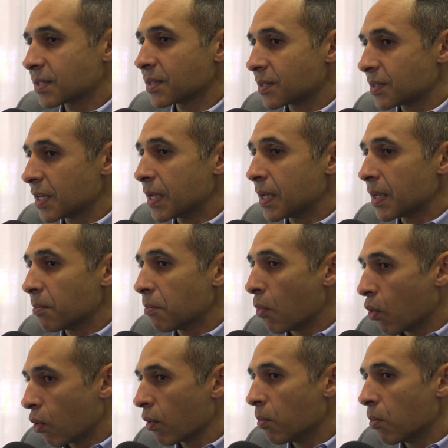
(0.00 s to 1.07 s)
to see
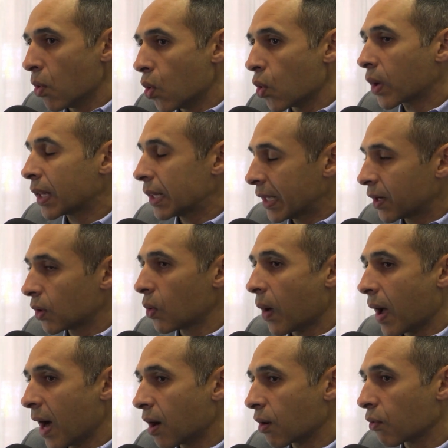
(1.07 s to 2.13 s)
more and more clinical
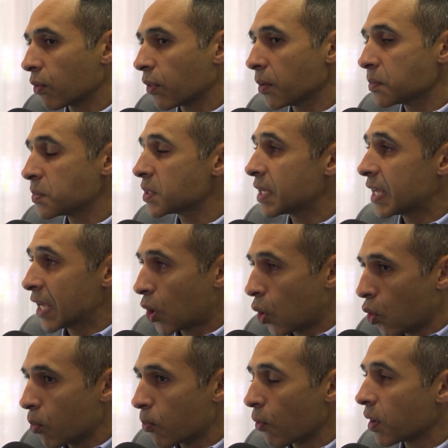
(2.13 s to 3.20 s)
algorithms
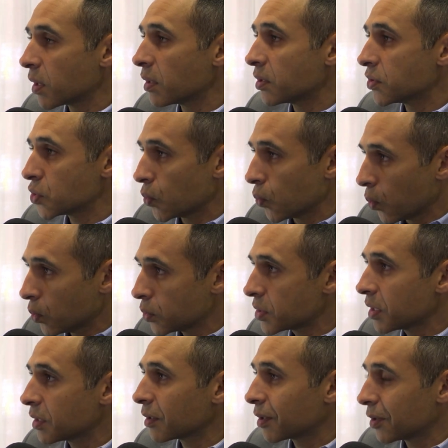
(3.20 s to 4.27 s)
incorporated into
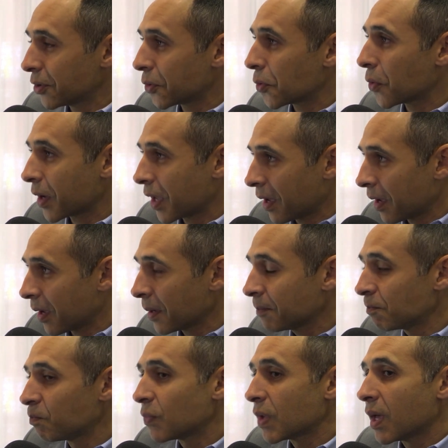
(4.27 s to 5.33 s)
routine clinical care
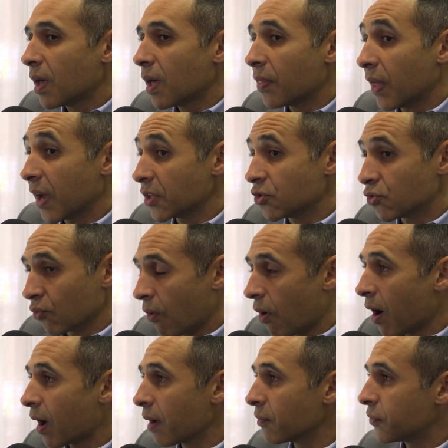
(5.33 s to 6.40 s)
that
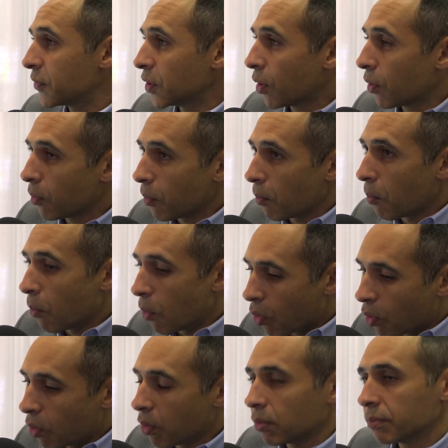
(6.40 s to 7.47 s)
drive,
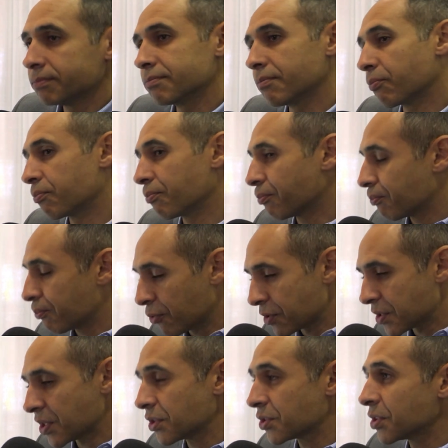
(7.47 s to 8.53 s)
more
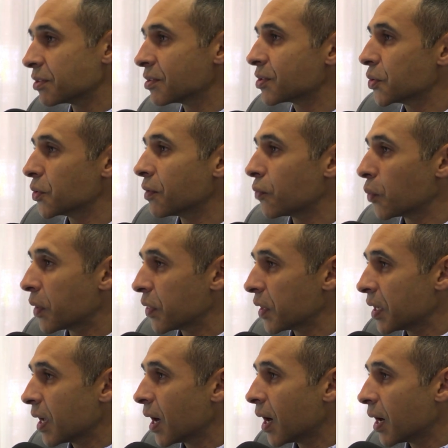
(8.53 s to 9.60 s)
precision sort of with the